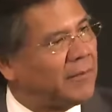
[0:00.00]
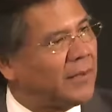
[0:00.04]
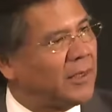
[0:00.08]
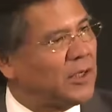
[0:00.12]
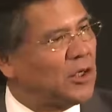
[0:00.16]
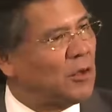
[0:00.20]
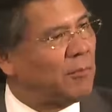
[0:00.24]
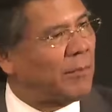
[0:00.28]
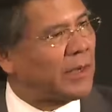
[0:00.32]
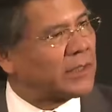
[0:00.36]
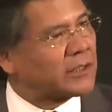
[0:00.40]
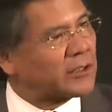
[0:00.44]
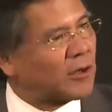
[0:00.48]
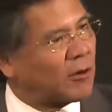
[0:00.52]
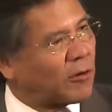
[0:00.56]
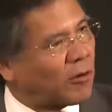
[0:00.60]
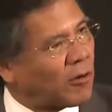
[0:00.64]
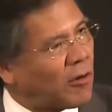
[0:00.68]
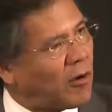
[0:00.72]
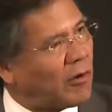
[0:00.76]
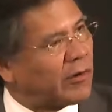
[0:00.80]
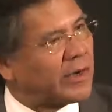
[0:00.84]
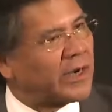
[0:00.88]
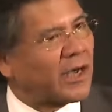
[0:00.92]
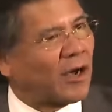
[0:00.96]
you must
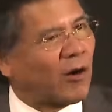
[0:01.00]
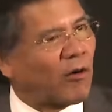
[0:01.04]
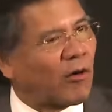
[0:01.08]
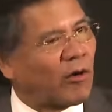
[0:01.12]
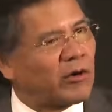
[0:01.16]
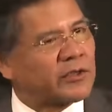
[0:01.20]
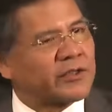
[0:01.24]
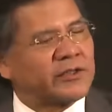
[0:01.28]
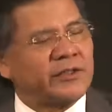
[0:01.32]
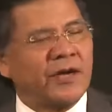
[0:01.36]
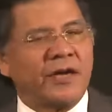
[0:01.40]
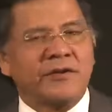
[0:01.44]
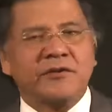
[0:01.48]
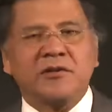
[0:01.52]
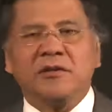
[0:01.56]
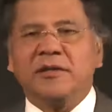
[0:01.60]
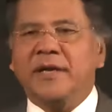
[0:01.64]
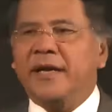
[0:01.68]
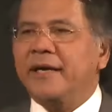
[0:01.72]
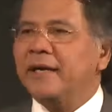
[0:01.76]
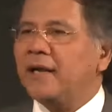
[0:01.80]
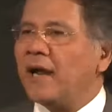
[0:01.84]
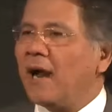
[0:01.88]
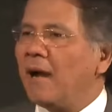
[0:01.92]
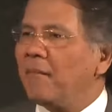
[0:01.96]
grow the gross national
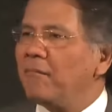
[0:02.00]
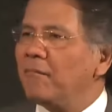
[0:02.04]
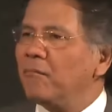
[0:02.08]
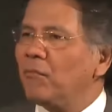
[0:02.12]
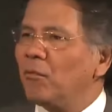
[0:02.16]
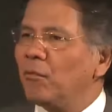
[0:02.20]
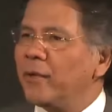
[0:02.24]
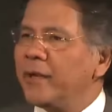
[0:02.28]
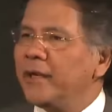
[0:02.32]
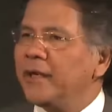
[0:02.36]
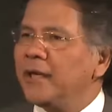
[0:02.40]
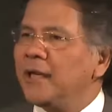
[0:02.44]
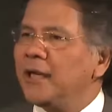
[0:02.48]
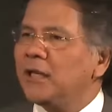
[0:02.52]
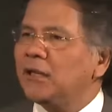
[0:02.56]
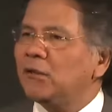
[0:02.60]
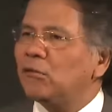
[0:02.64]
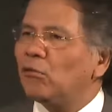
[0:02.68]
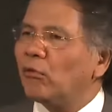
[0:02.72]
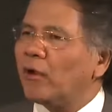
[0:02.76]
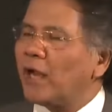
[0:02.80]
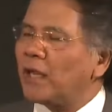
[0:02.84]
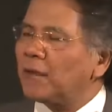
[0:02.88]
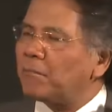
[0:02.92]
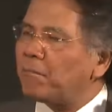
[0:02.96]
income. We need
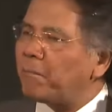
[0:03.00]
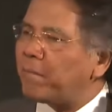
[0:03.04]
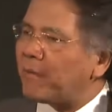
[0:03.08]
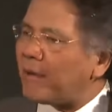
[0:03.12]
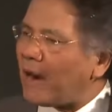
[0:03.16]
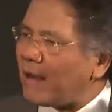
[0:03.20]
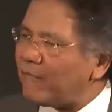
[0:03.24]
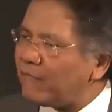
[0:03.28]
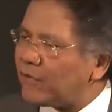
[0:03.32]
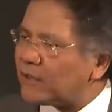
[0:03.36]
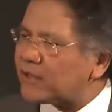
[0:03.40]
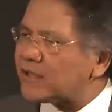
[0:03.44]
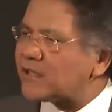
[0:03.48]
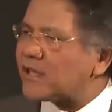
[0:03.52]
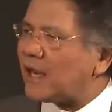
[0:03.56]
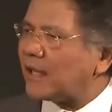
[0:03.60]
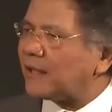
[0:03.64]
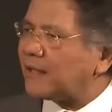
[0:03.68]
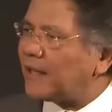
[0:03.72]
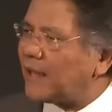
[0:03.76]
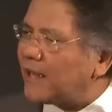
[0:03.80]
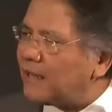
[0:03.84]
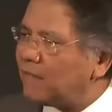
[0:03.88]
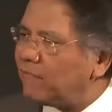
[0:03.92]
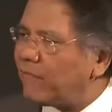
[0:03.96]
to get private
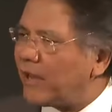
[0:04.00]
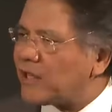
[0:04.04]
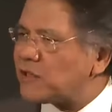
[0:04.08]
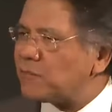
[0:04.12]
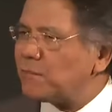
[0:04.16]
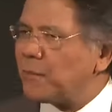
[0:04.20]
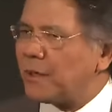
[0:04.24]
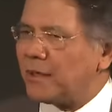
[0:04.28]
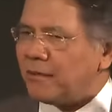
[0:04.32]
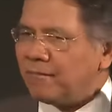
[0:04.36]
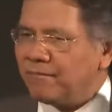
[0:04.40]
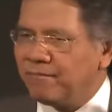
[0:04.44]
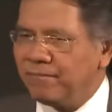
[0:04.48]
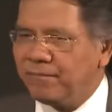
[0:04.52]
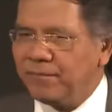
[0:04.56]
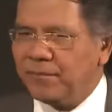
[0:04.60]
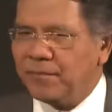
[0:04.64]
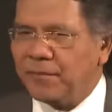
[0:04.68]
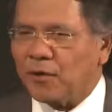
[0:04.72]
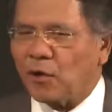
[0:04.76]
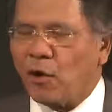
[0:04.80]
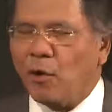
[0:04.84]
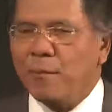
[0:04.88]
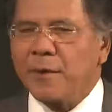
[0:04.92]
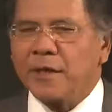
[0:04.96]
sector investment
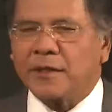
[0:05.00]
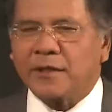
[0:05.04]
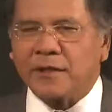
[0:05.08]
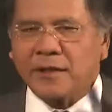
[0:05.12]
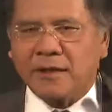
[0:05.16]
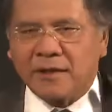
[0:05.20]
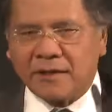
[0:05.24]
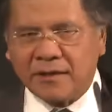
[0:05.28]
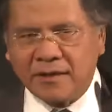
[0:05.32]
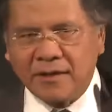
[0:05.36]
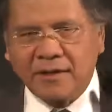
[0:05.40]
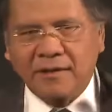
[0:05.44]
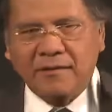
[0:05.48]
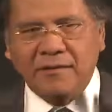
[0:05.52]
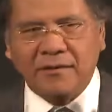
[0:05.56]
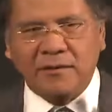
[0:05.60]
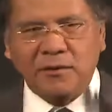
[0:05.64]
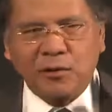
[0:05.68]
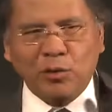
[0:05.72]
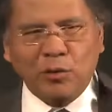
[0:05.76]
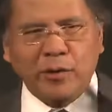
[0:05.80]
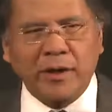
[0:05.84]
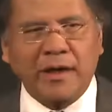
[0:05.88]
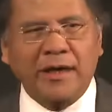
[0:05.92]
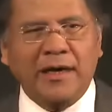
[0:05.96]
committed
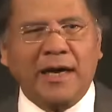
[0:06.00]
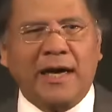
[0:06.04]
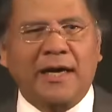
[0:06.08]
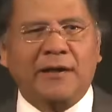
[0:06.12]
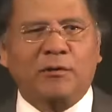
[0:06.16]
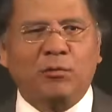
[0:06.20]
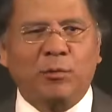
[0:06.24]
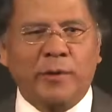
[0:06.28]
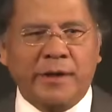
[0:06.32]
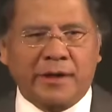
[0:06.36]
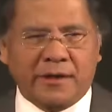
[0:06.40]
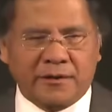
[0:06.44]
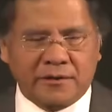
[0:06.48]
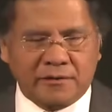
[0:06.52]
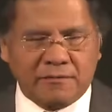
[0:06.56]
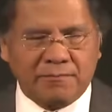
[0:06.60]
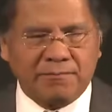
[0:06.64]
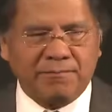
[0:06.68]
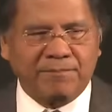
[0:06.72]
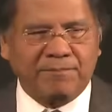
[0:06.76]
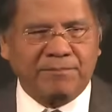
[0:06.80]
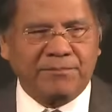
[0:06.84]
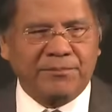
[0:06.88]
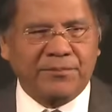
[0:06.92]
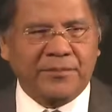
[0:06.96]
during the 8 weeks.
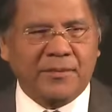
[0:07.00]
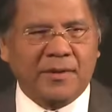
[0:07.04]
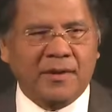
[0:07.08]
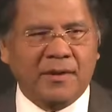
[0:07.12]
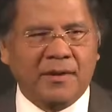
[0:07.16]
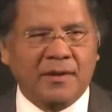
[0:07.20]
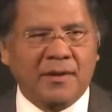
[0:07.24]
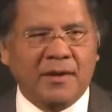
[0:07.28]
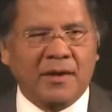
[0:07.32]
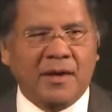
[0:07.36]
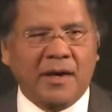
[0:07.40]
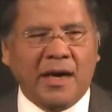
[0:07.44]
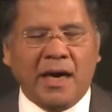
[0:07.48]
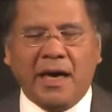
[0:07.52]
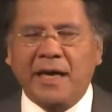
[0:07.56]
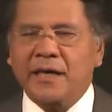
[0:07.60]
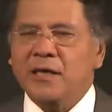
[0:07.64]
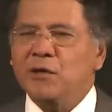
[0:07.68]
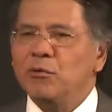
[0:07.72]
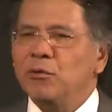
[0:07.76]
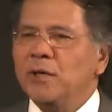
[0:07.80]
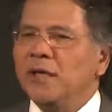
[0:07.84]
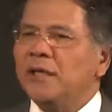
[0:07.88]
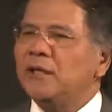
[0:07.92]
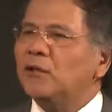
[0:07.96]
And
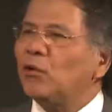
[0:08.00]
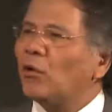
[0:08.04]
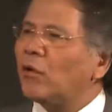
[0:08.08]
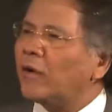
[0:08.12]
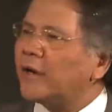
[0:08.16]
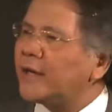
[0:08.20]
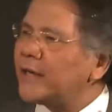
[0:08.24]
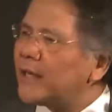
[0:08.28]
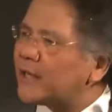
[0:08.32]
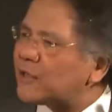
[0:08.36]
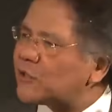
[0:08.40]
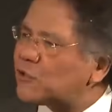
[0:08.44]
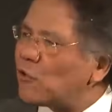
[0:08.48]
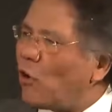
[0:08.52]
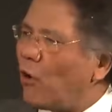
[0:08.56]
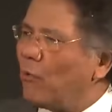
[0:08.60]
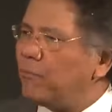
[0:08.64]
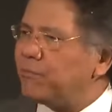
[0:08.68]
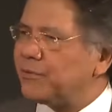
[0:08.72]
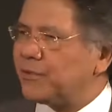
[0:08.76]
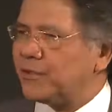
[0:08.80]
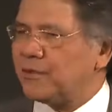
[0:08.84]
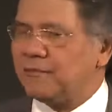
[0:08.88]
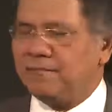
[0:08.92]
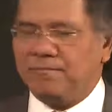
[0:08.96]
you need to create
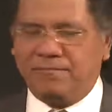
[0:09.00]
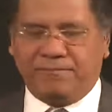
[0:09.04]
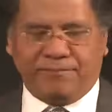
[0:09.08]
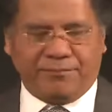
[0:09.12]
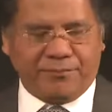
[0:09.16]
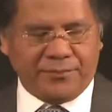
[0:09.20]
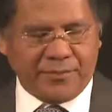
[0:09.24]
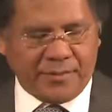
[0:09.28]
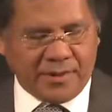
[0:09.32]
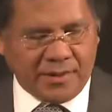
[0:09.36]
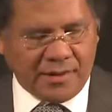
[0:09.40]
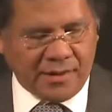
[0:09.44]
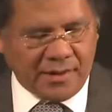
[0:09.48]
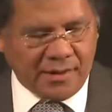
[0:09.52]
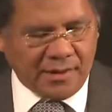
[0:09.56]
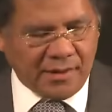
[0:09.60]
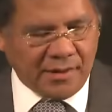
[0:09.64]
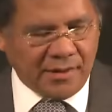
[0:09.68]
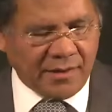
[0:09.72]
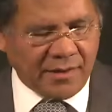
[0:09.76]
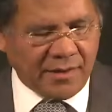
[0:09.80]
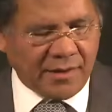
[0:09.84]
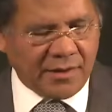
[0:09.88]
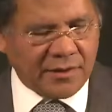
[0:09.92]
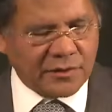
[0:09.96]
jobs.
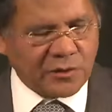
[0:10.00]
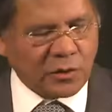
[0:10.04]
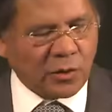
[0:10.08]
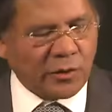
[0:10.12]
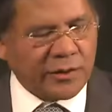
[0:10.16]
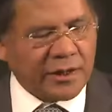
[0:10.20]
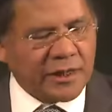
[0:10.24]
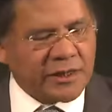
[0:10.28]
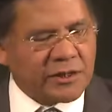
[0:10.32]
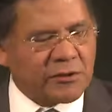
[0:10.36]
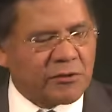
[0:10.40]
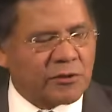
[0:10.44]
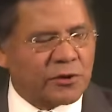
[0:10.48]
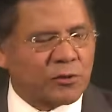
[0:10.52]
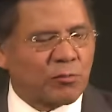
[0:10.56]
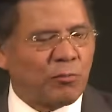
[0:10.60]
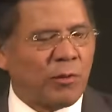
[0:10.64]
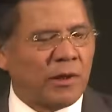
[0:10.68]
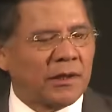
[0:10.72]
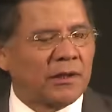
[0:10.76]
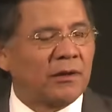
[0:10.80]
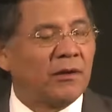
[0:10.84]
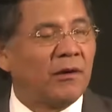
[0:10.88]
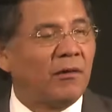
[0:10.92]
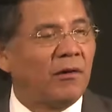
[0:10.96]
So this was
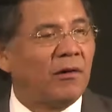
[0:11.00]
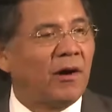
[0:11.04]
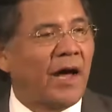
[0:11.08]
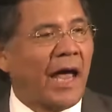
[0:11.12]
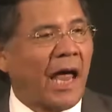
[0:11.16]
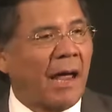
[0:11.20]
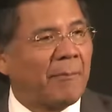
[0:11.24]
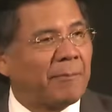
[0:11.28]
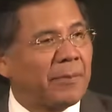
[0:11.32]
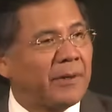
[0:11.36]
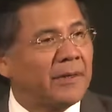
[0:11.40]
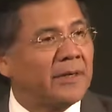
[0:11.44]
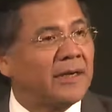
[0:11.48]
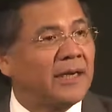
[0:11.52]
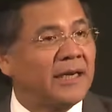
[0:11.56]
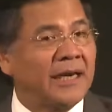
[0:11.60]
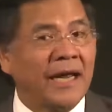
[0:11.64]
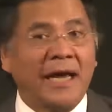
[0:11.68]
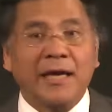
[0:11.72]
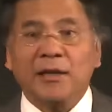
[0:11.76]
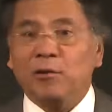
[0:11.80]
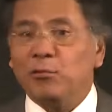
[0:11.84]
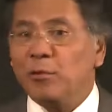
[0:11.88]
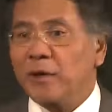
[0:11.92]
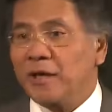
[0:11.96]
what happened in
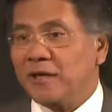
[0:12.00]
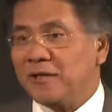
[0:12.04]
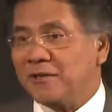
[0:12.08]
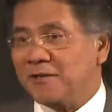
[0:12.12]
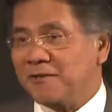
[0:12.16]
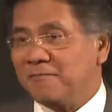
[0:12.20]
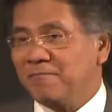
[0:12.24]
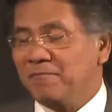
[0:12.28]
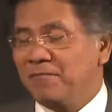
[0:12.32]
8 weeks.